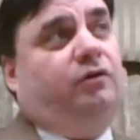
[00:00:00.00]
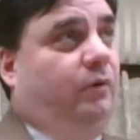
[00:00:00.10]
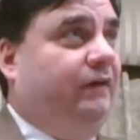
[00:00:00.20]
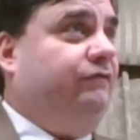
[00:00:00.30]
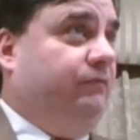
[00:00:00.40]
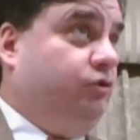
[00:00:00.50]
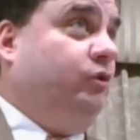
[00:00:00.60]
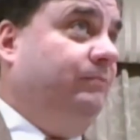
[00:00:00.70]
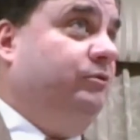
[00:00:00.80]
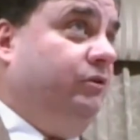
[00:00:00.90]
away from
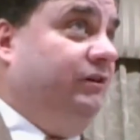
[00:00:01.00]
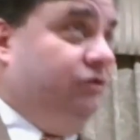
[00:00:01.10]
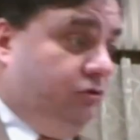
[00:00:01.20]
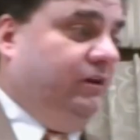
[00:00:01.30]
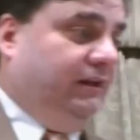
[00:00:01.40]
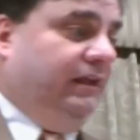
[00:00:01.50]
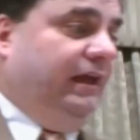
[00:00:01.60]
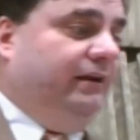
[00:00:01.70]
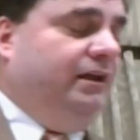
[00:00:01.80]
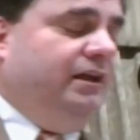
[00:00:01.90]
Scripture as you can
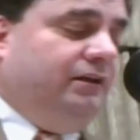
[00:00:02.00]
get.